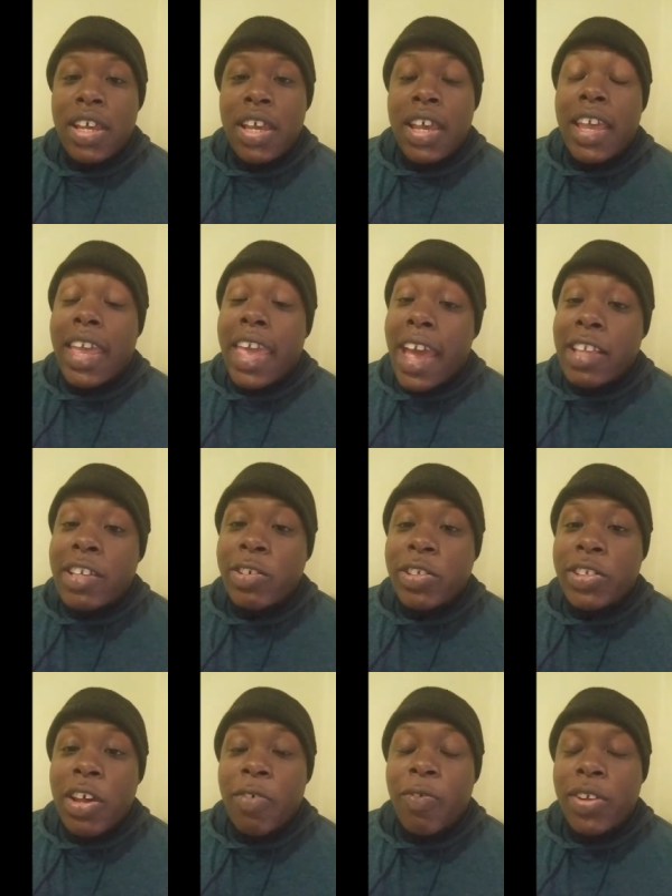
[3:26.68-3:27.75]
Catch
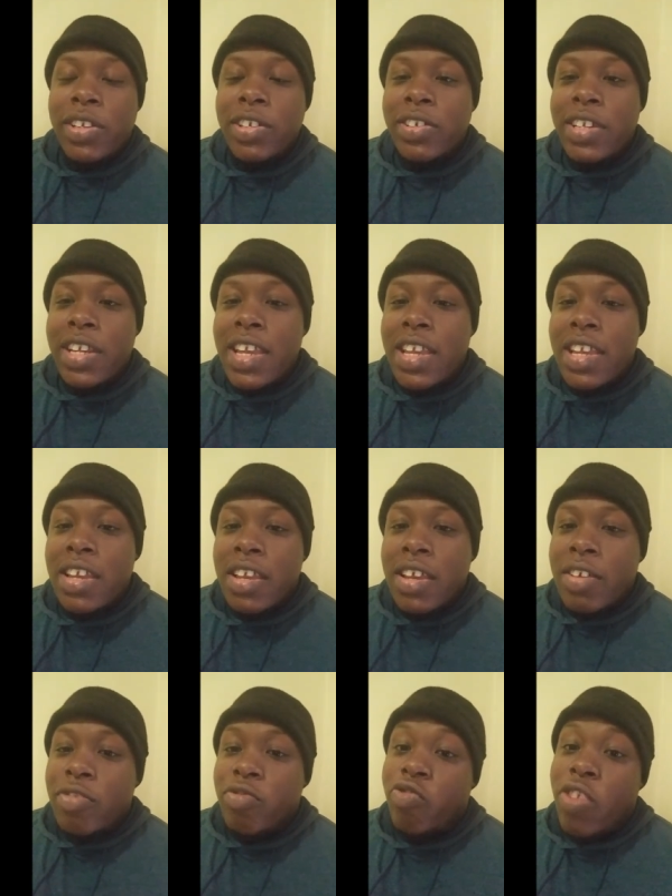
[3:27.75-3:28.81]
yourself with your knee,
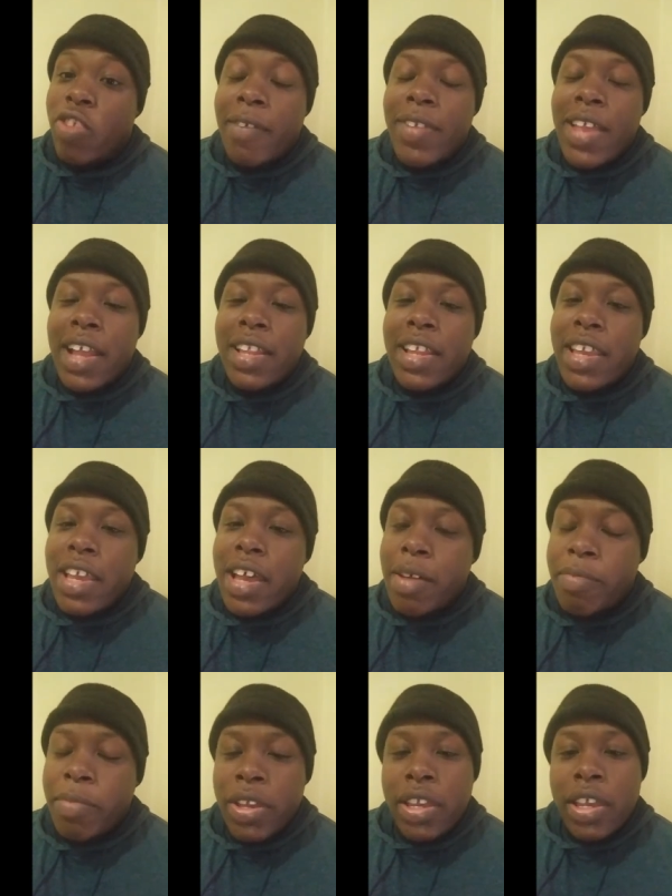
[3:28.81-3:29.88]
drive that knee
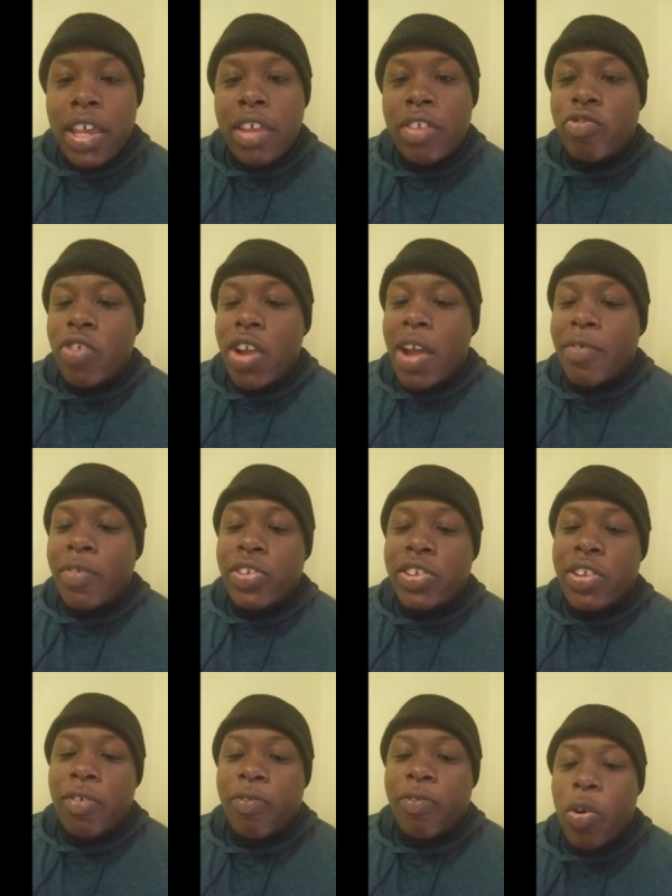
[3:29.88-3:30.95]
up, and drive
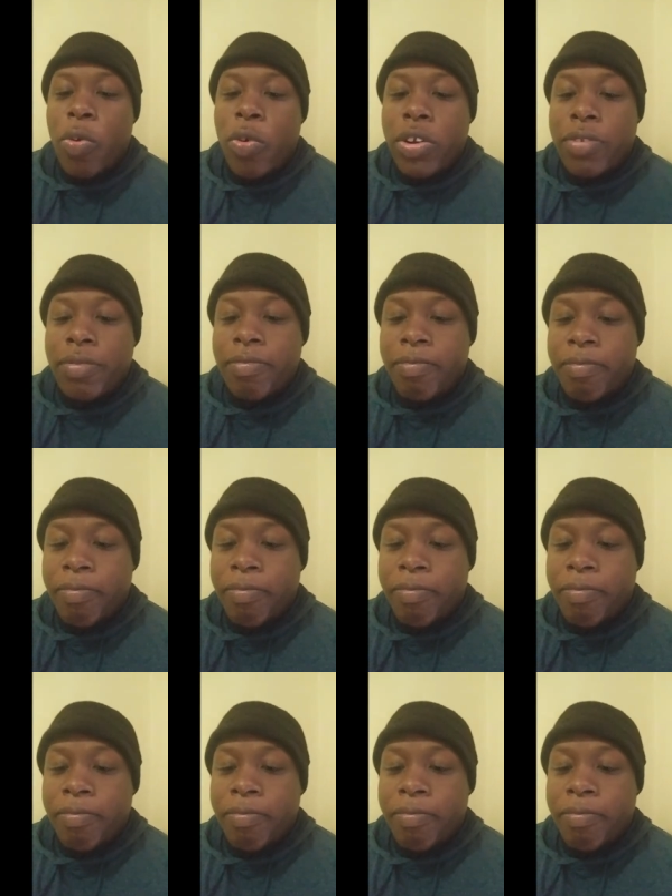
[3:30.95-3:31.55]
yourself forward.